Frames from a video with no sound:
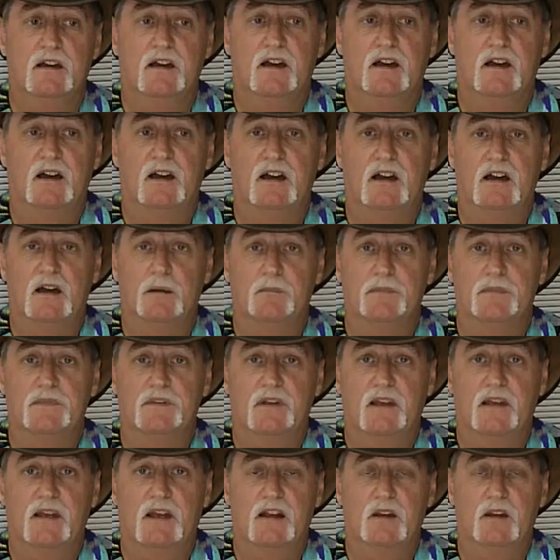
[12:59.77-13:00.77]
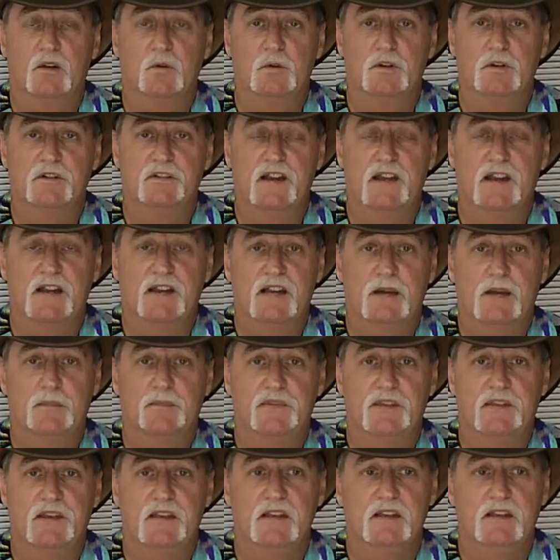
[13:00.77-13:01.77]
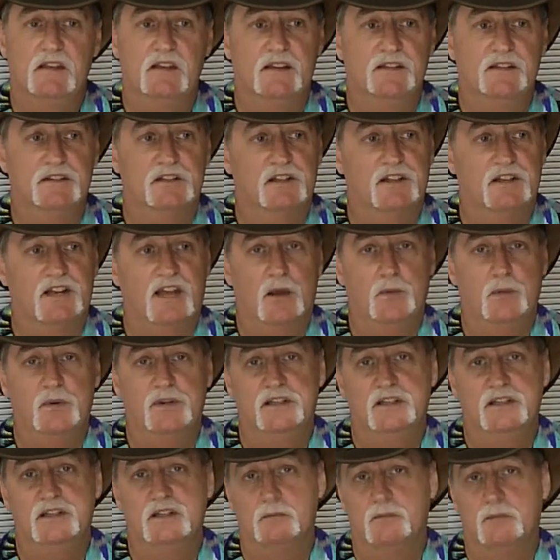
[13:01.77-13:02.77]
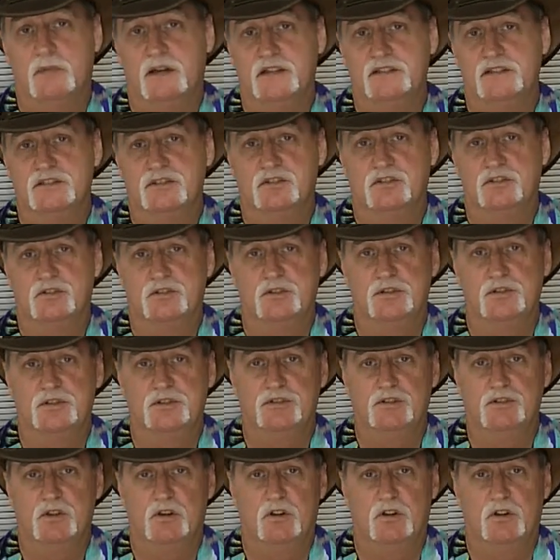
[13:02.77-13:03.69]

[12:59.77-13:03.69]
Um, had a look around up there, and today we did an amazing cruise